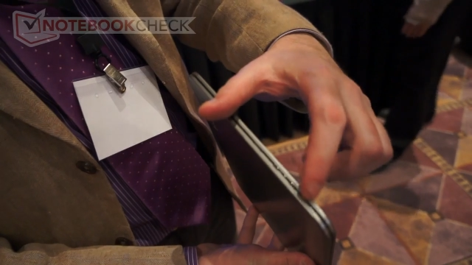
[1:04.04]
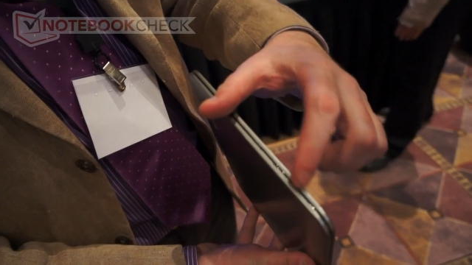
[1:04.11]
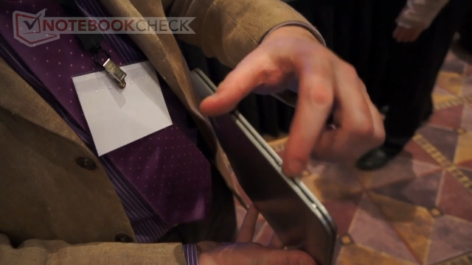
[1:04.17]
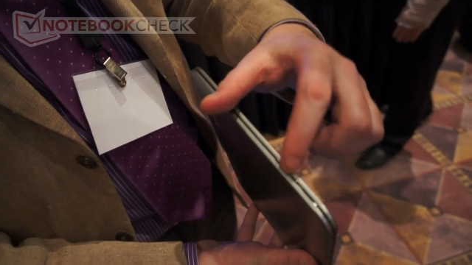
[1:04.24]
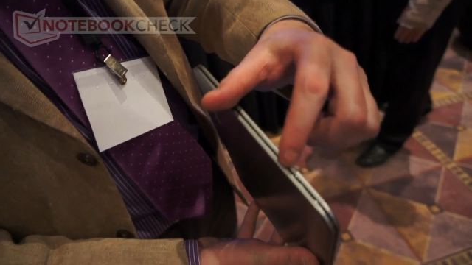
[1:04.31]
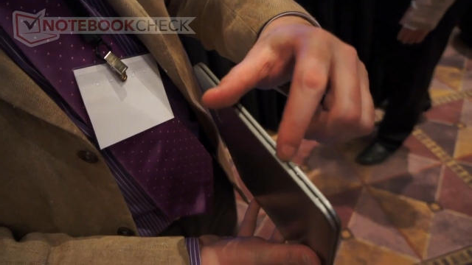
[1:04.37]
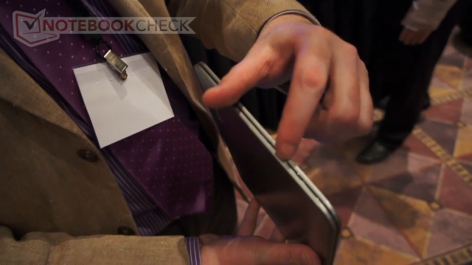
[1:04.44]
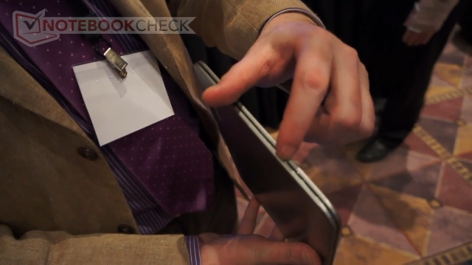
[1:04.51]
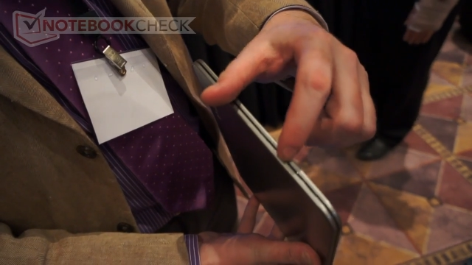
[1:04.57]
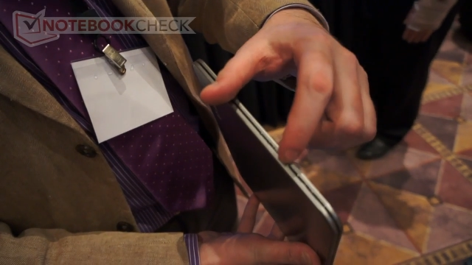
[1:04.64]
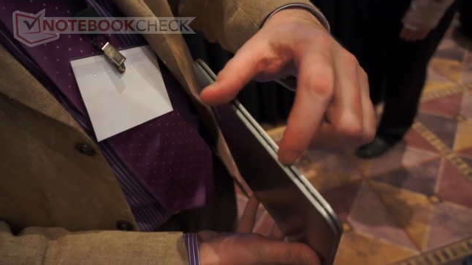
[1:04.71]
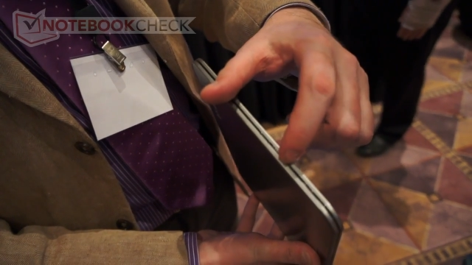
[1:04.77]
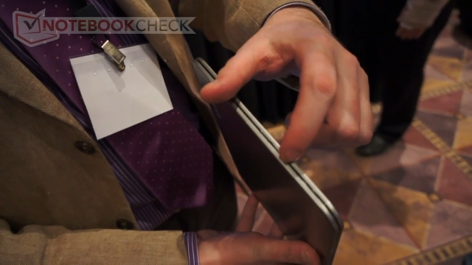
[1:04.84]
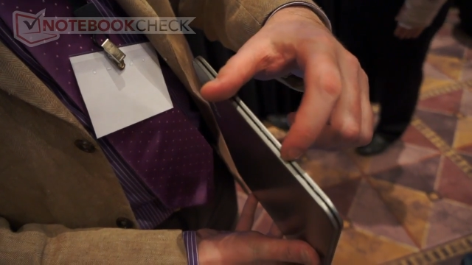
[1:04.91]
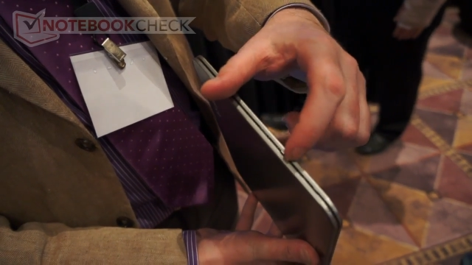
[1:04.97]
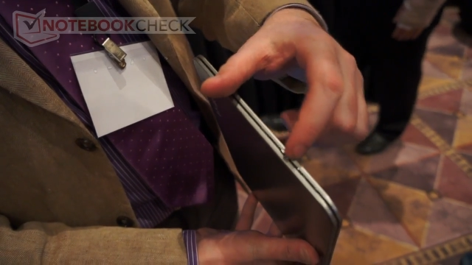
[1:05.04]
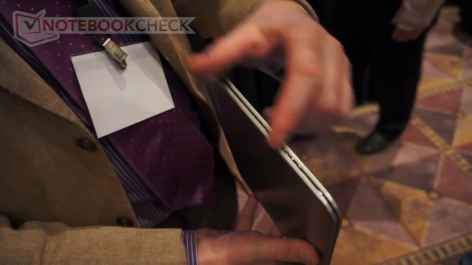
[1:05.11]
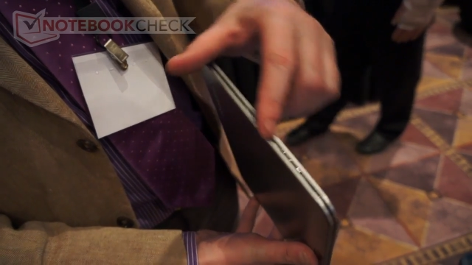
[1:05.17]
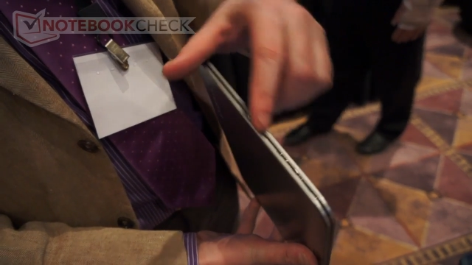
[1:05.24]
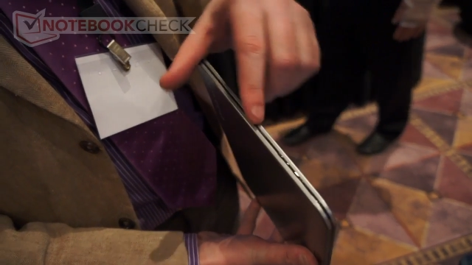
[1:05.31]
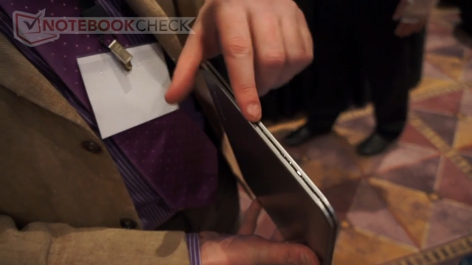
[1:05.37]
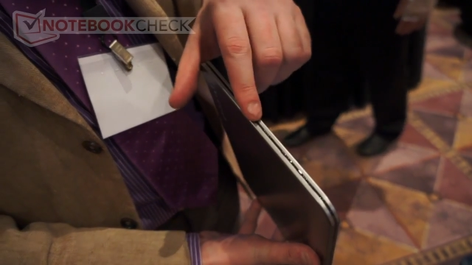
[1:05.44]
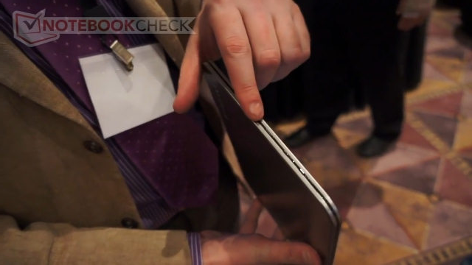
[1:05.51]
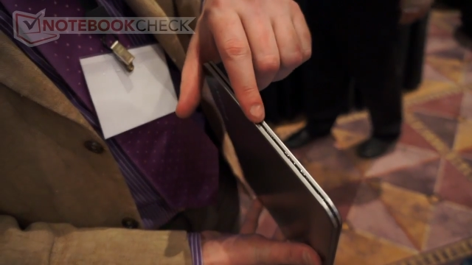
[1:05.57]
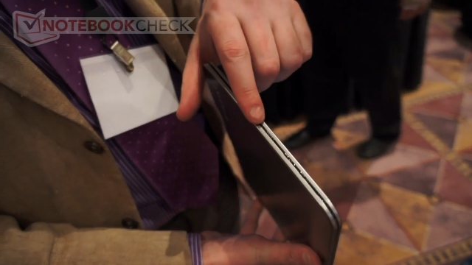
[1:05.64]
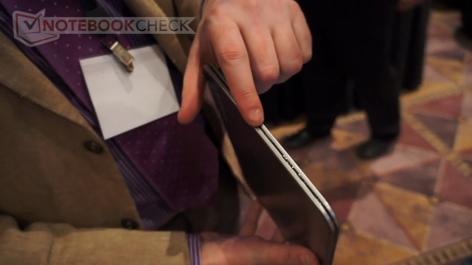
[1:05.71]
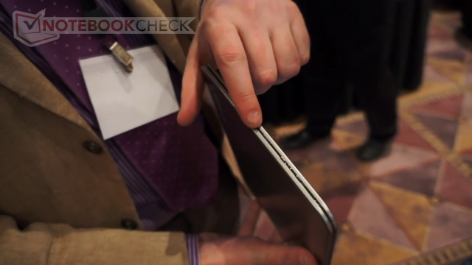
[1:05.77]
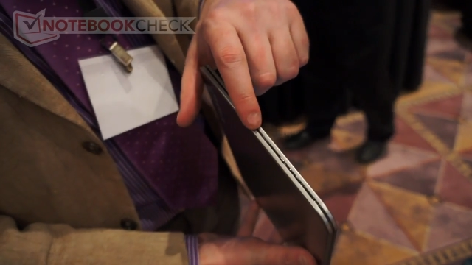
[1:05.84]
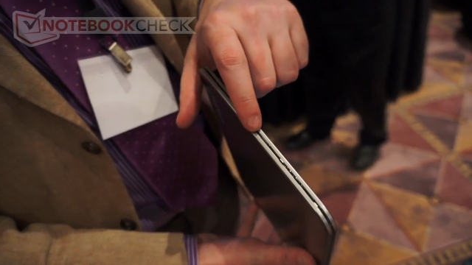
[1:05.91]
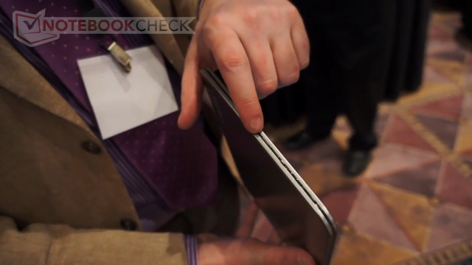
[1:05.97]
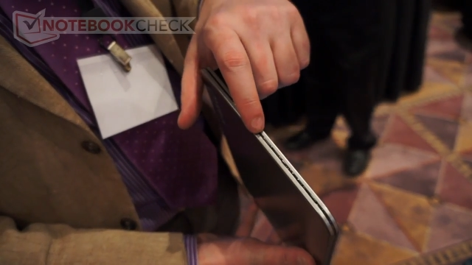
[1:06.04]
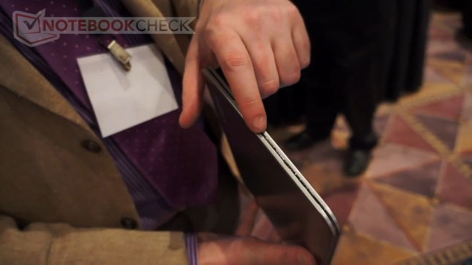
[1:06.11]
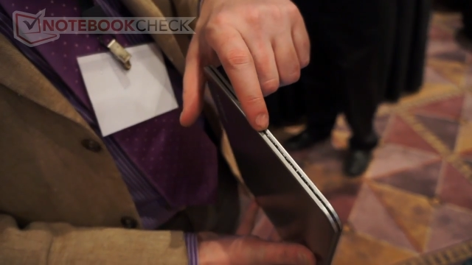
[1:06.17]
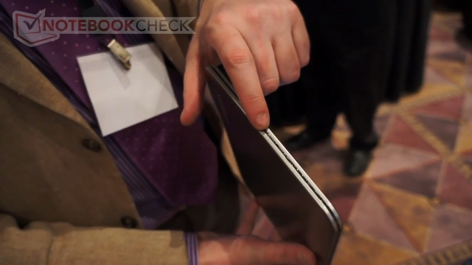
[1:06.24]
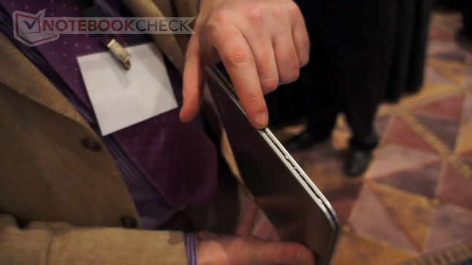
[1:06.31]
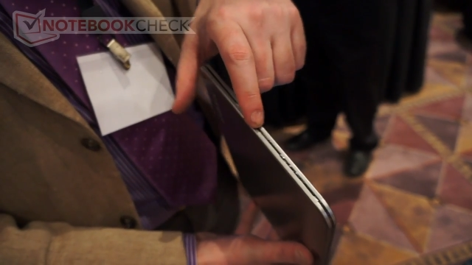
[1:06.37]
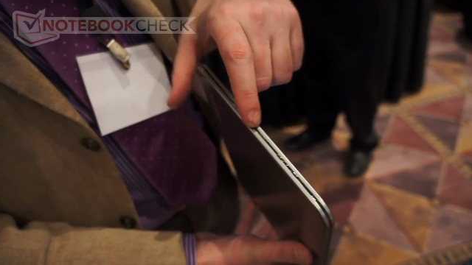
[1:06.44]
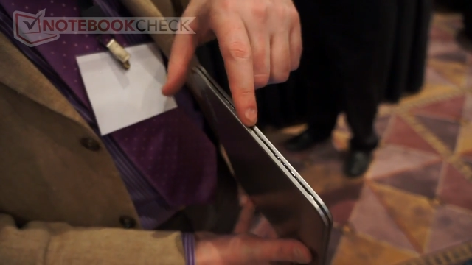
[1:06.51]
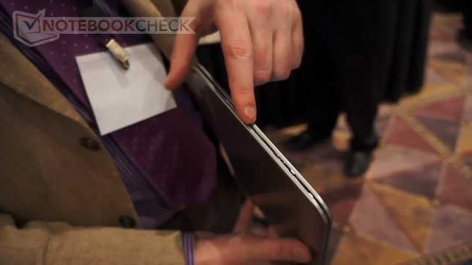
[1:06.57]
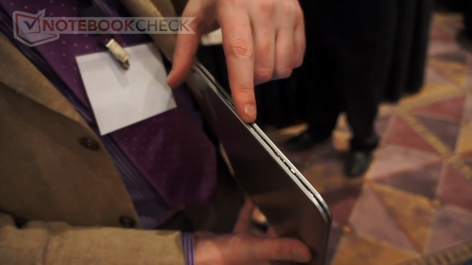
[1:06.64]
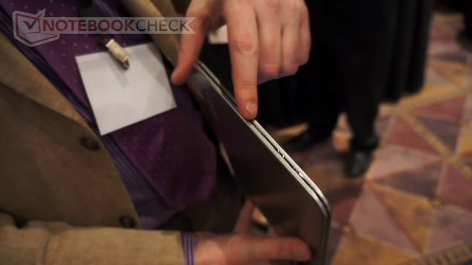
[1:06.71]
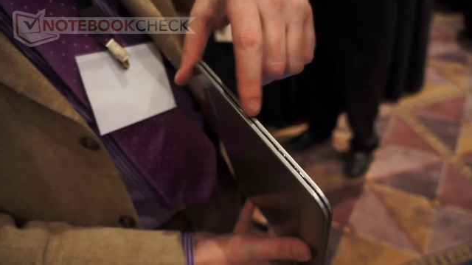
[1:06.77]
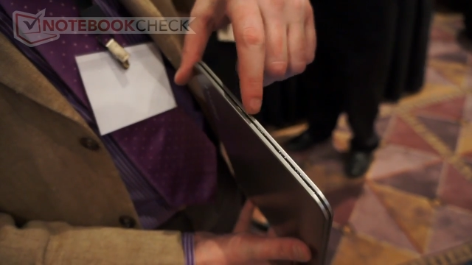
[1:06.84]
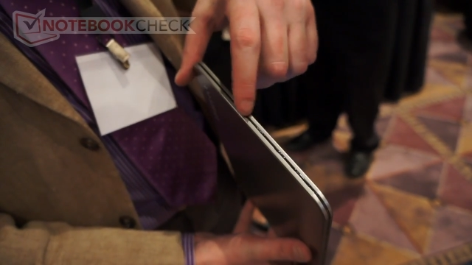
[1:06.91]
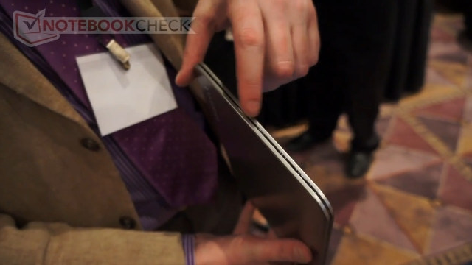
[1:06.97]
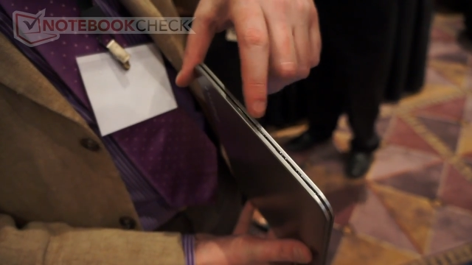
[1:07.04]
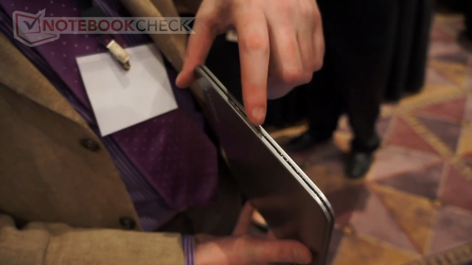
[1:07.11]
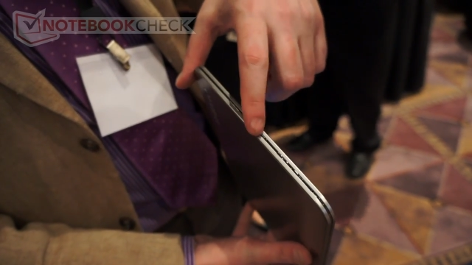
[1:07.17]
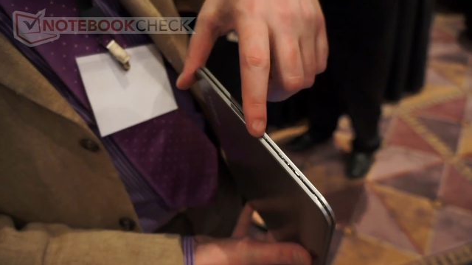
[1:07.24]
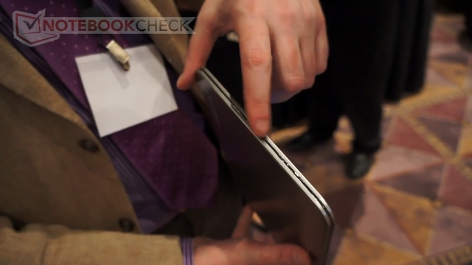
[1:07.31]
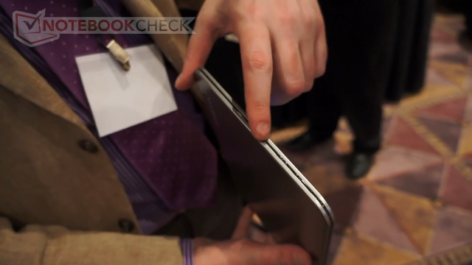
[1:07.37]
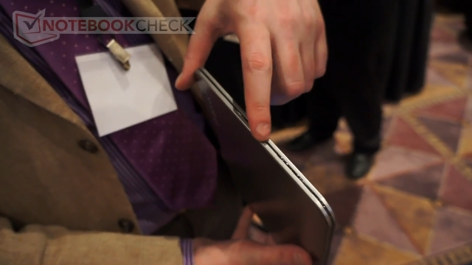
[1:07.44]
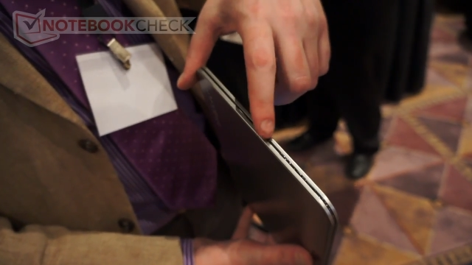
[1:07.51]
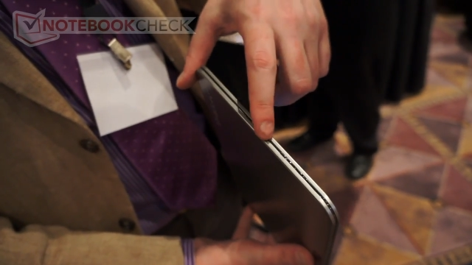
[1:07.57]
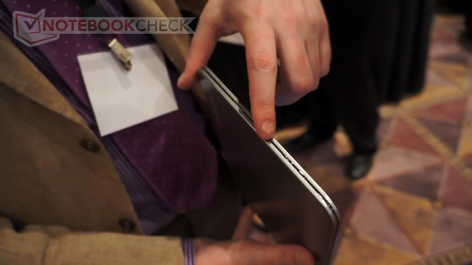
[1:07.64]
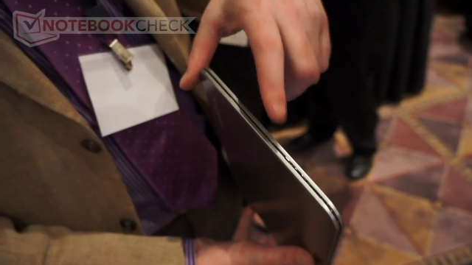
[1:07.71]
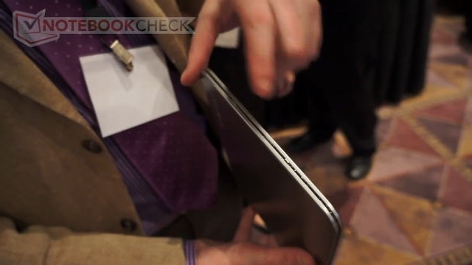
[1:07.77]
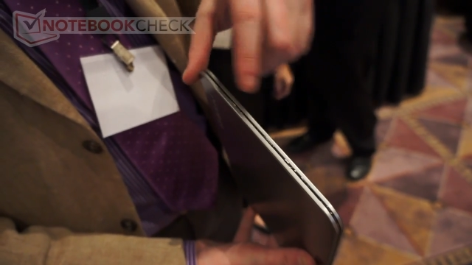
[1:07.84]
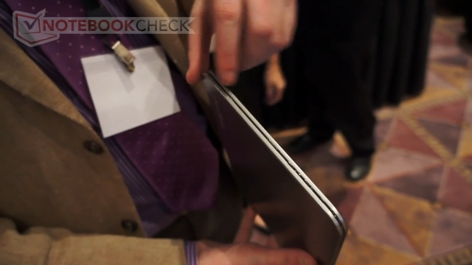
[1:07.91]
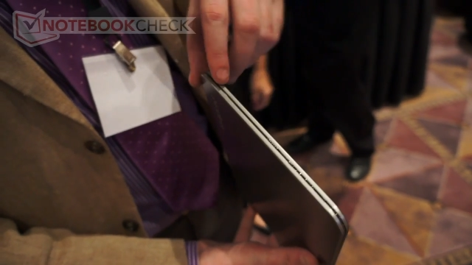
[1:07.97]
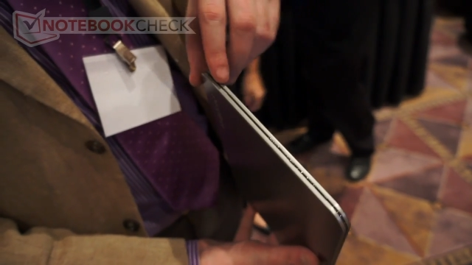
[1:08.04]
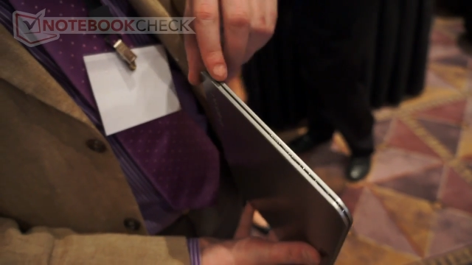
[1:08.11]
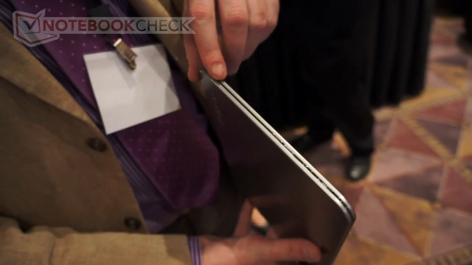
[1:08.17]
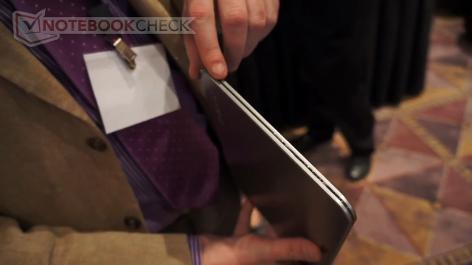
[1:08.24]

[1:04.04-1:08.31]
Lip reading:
No face is visible, so there are no lips to read.